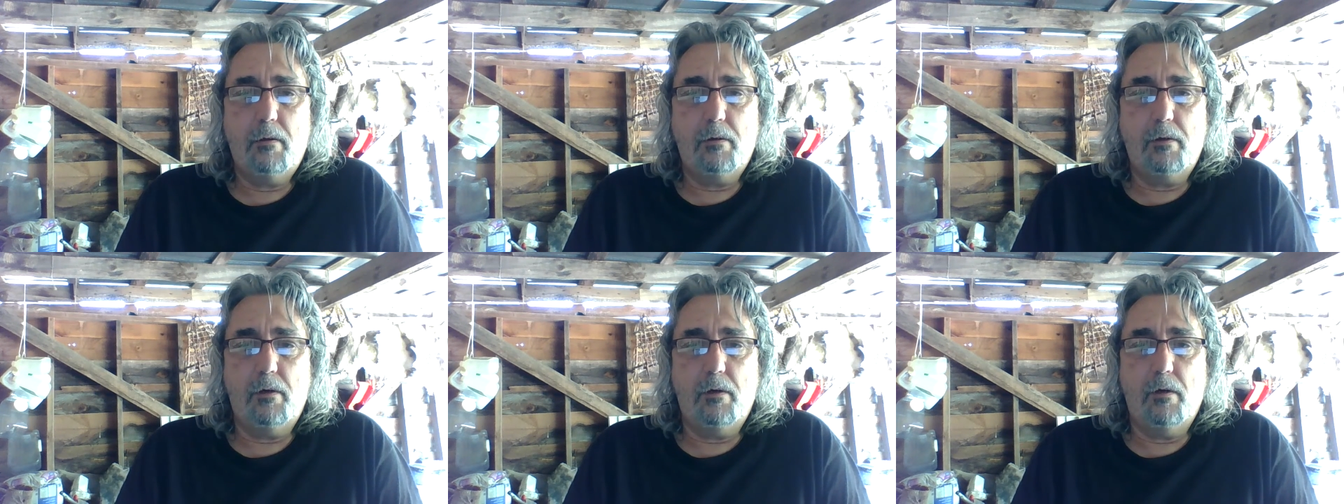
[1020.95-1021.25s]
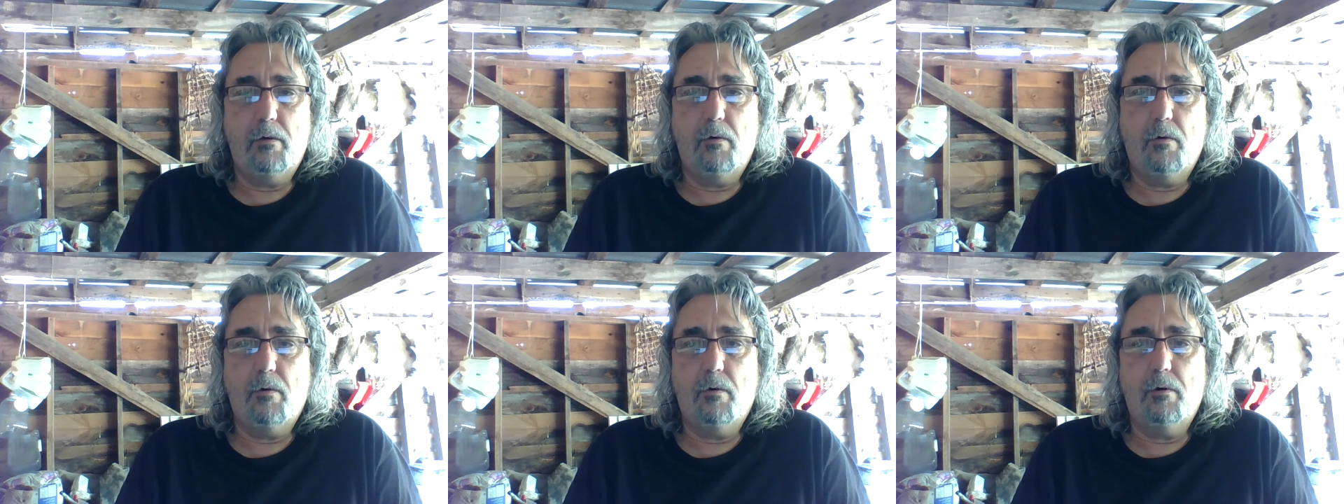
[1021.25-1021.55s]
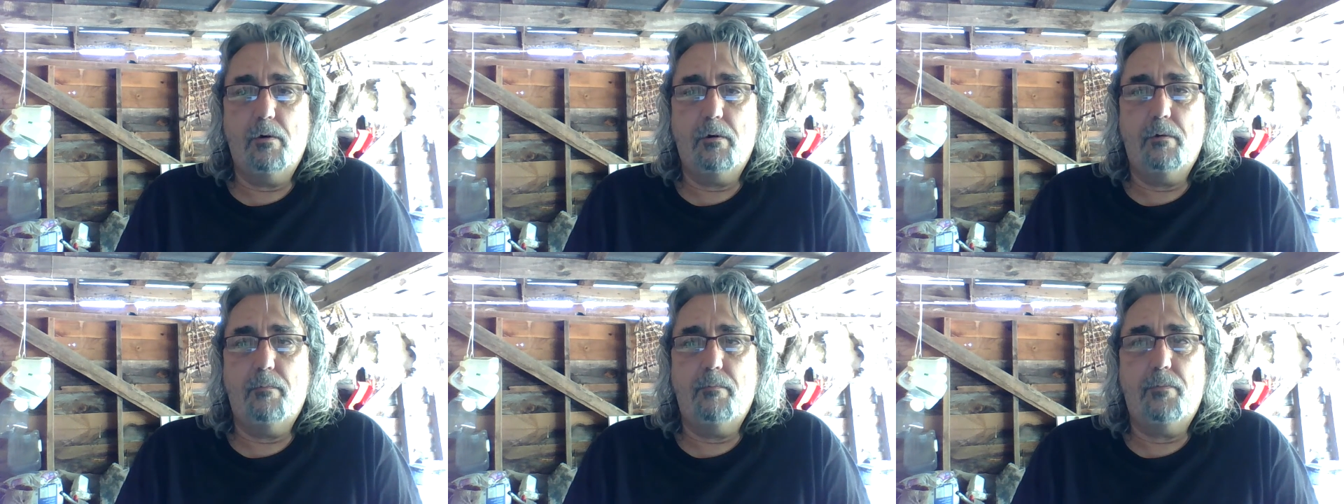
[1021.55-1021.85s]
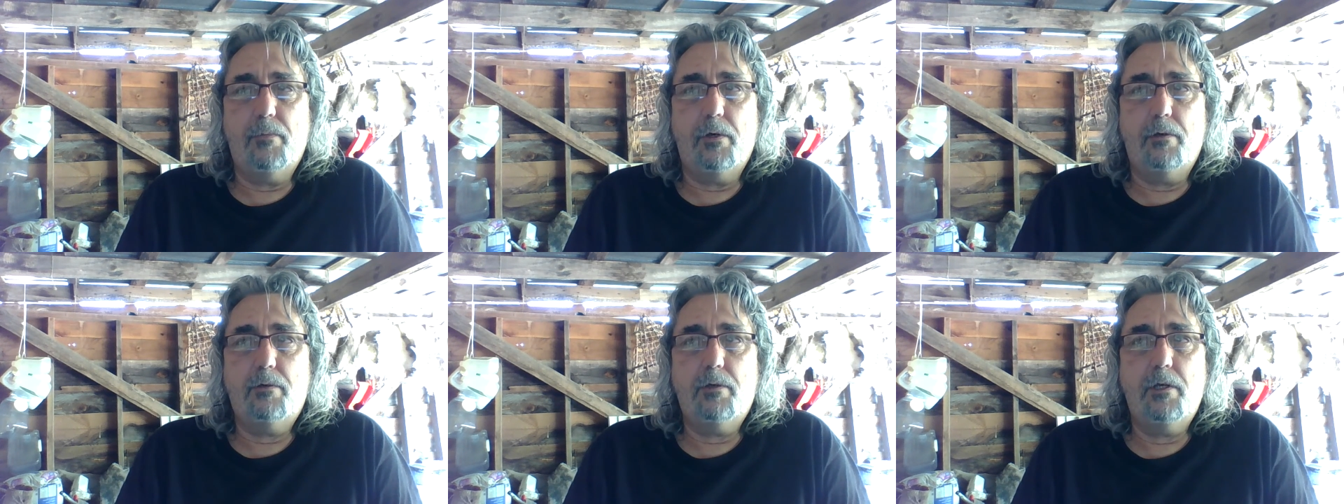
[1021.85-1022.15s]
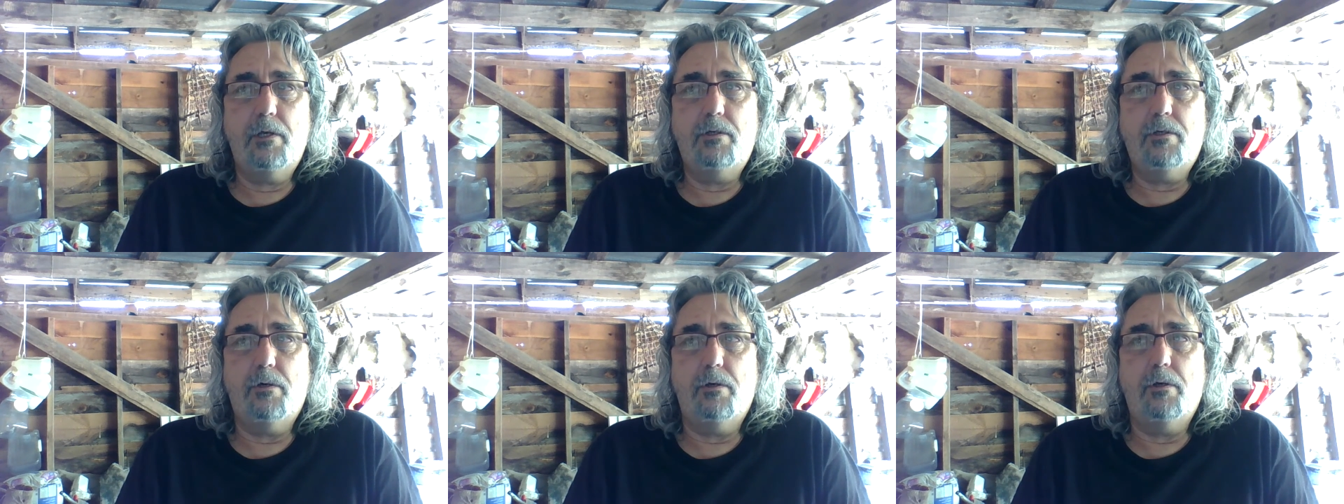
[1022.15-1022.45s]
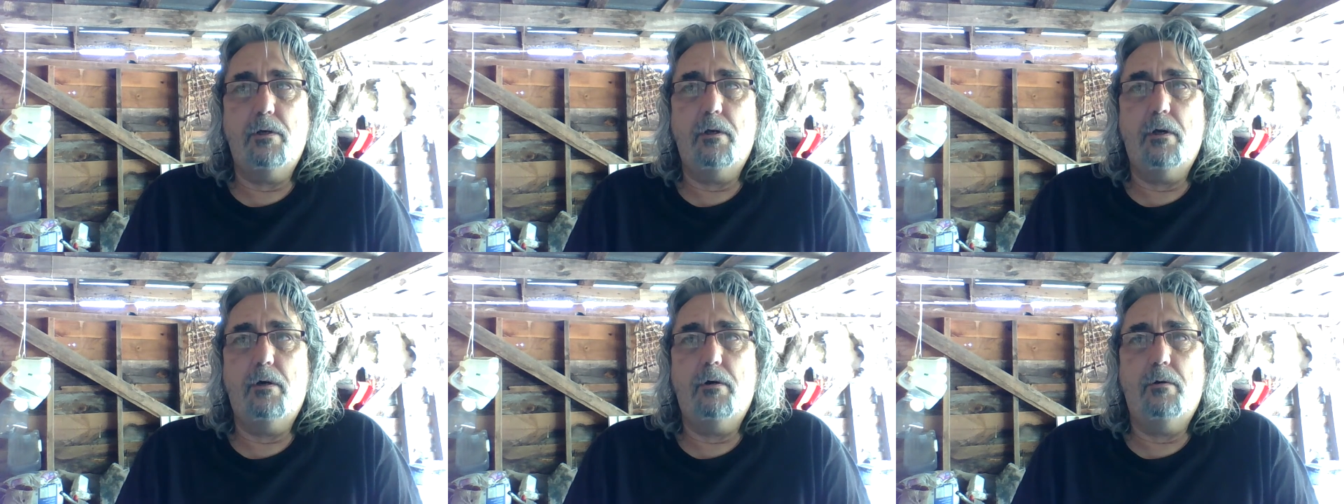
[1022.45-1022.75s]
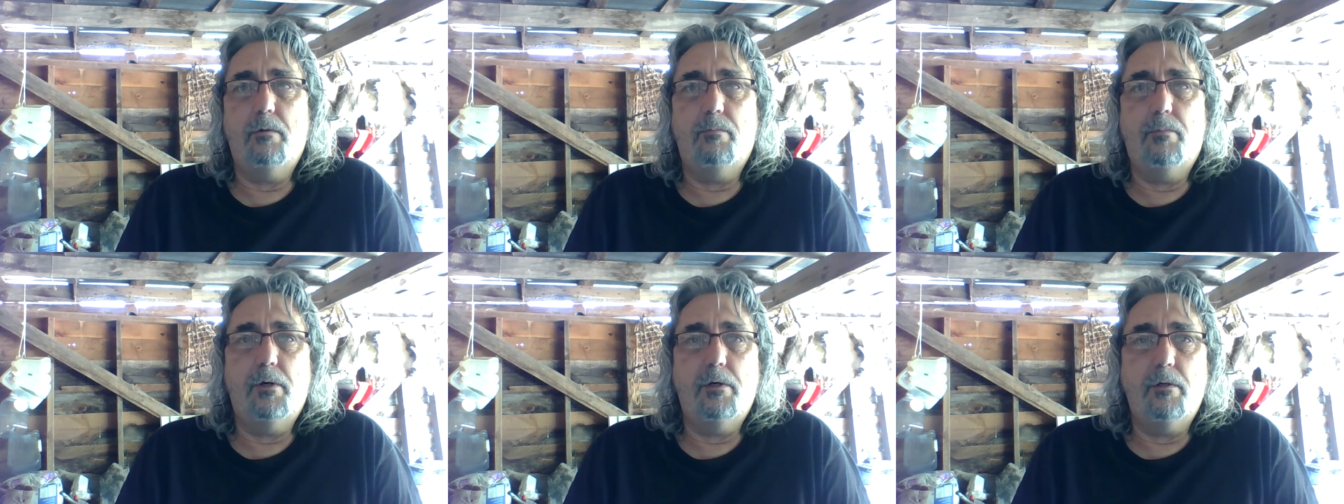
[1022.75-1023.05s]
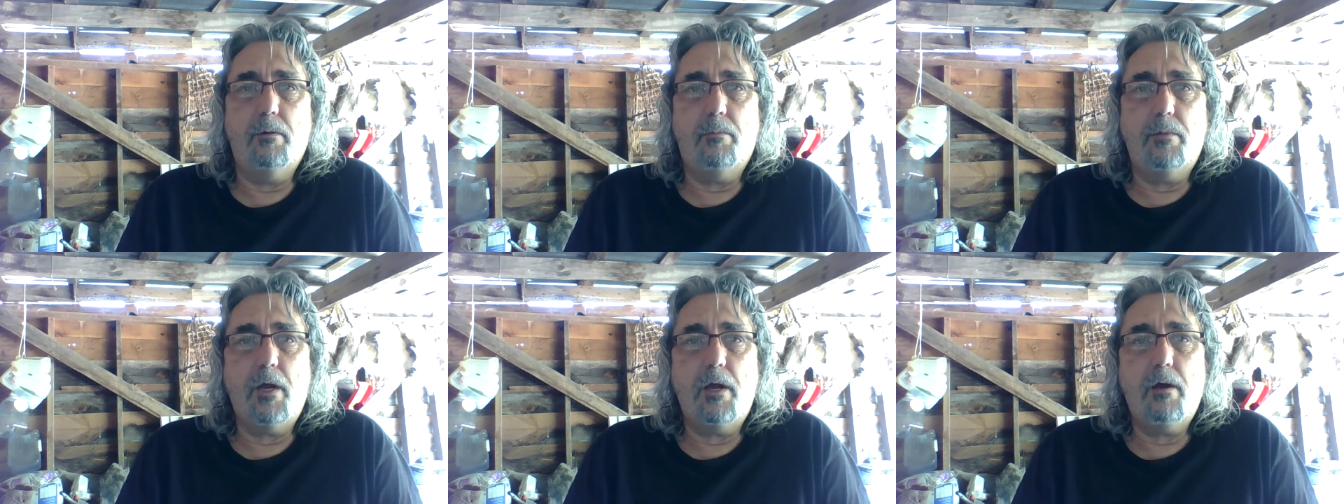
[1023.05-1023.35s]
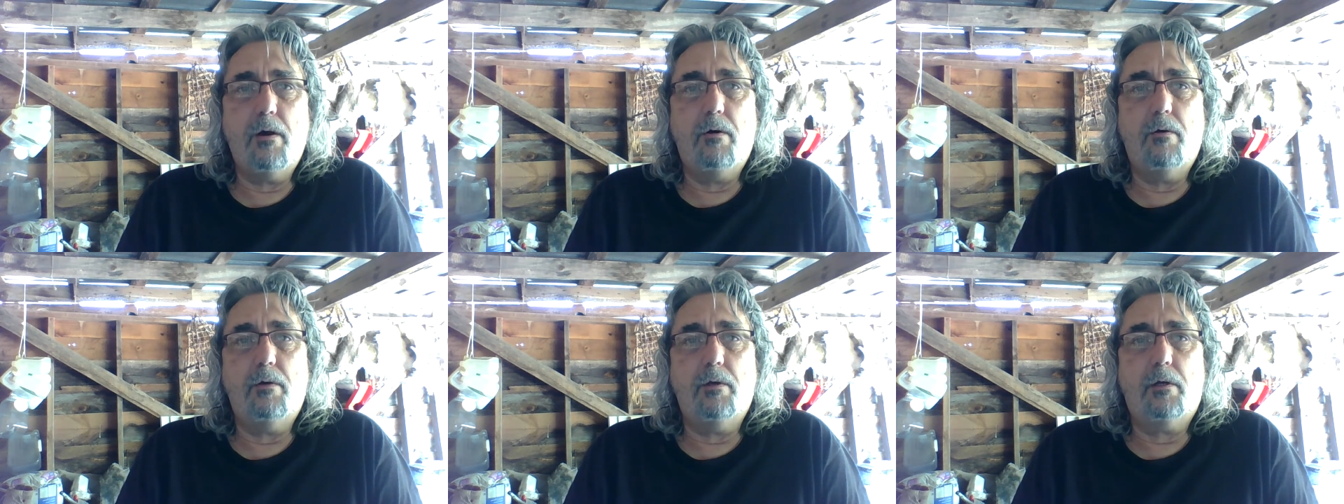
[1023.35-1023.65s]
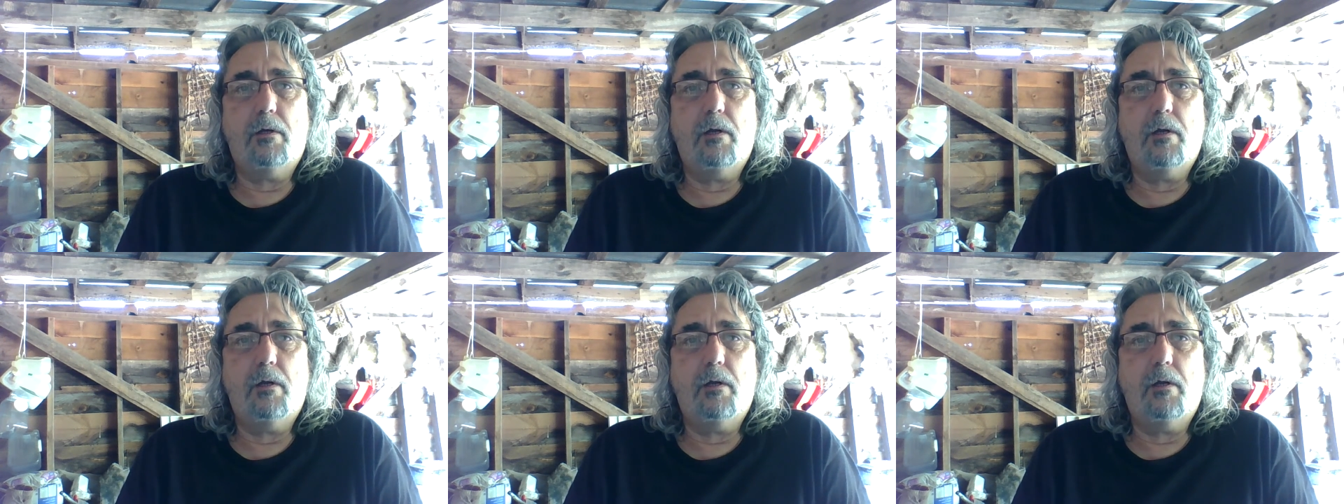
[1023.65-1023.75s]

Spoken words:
or their teacher, putting them down in